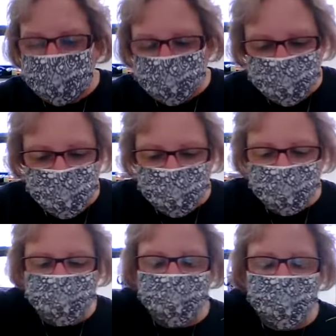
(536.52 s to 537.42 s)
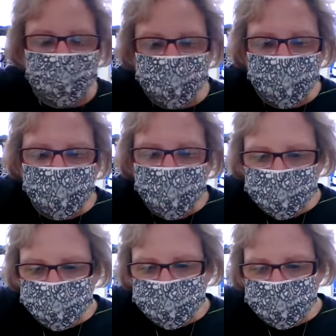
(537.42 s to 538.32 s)
next time, have a
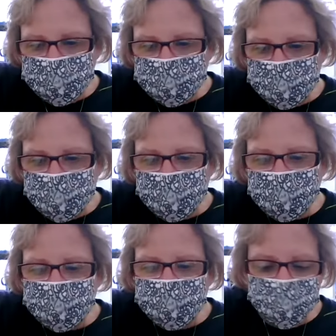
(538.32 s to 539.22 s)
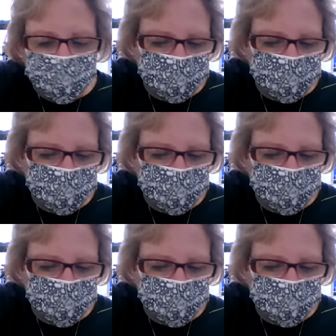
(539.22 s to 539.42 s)
wonderful day.